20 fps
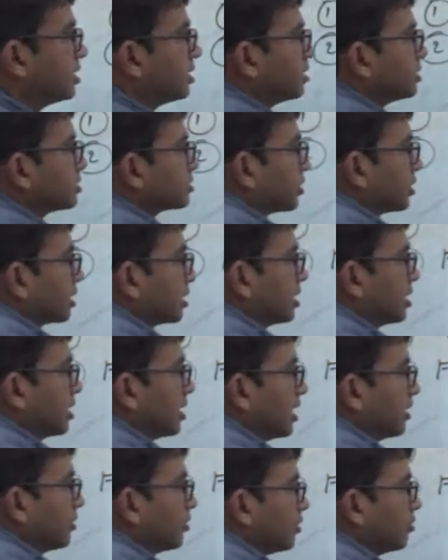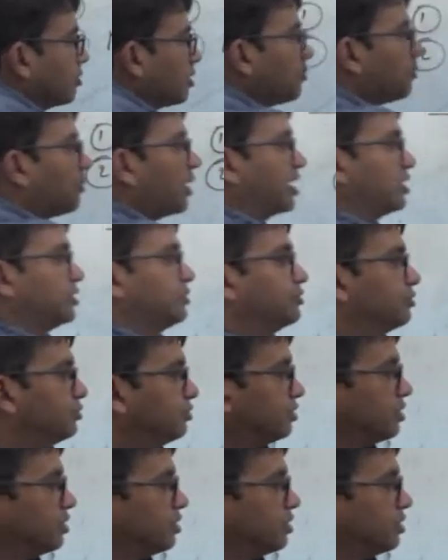Sorry, it will be pi 2.